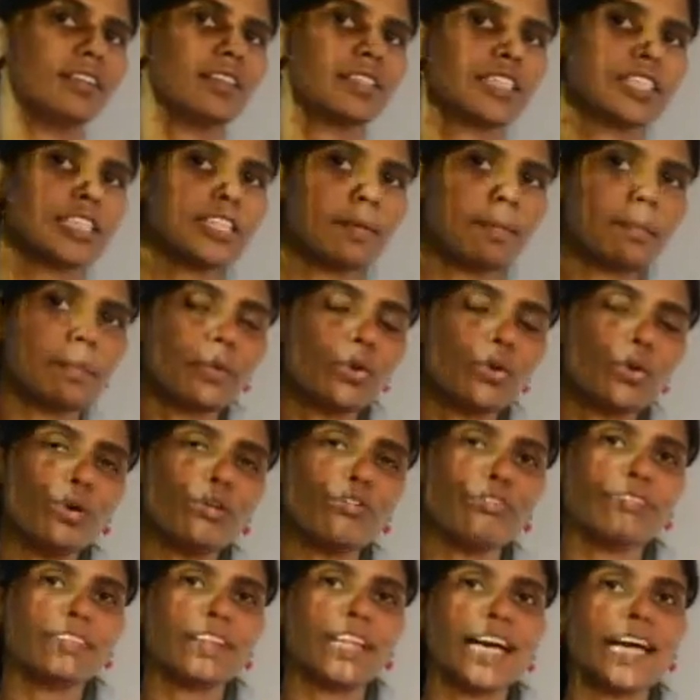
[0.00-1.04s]
This is a
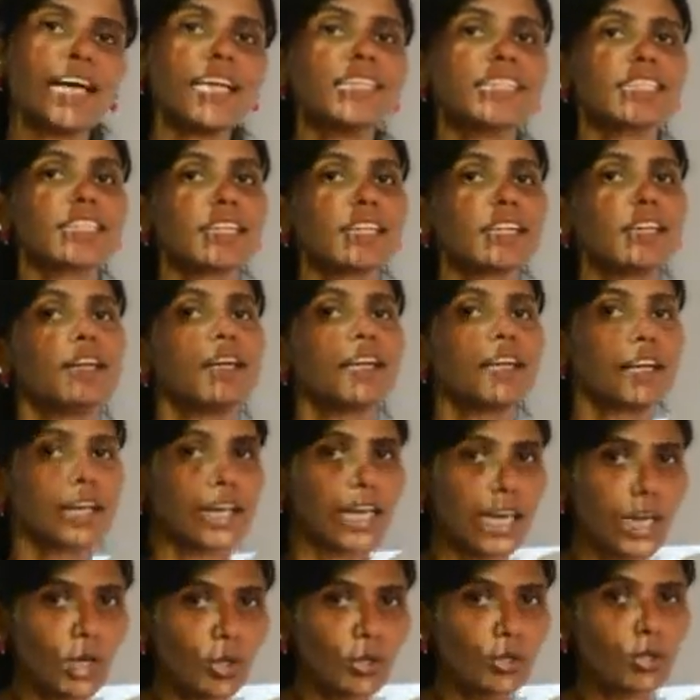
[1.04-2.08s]
proof that
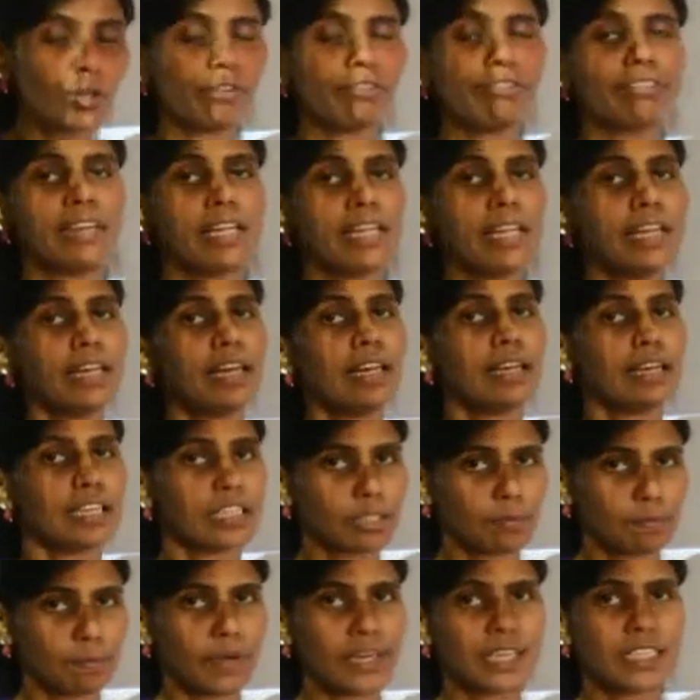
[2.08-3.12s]
chlorophyll
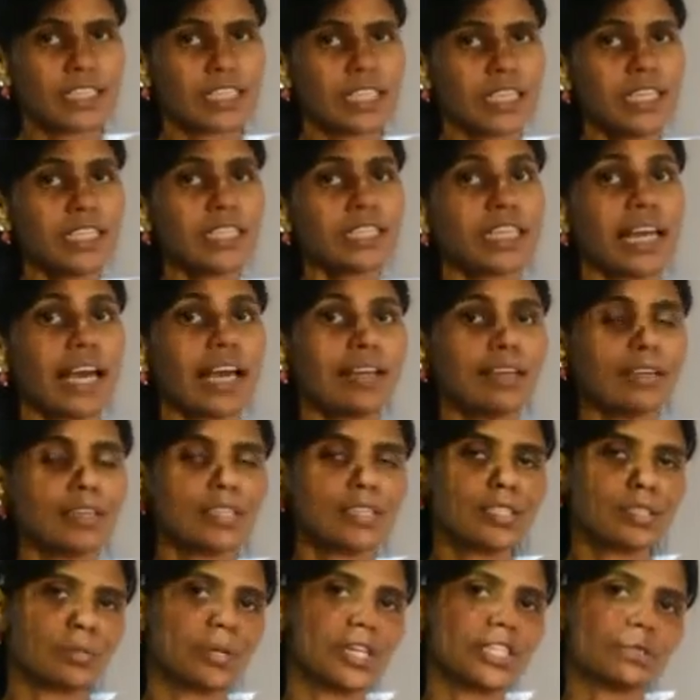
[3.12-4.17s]
is present and it
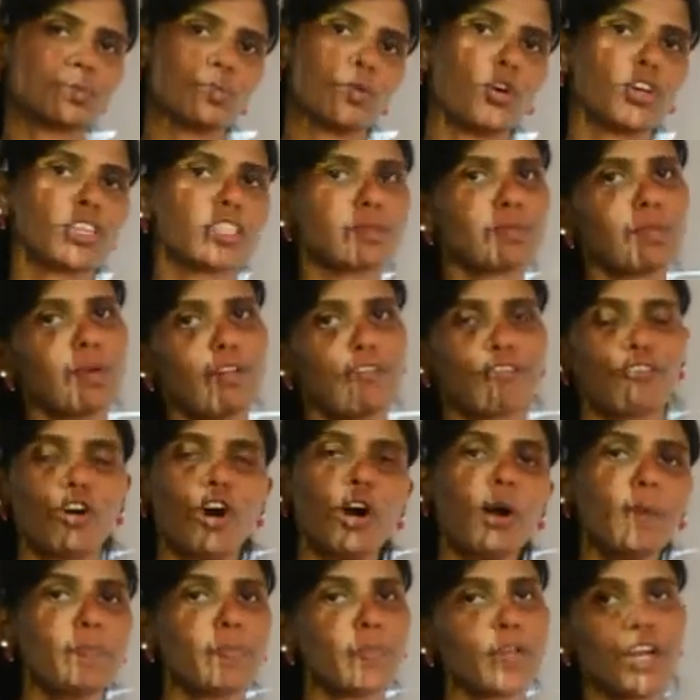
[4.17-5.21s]
is responsible for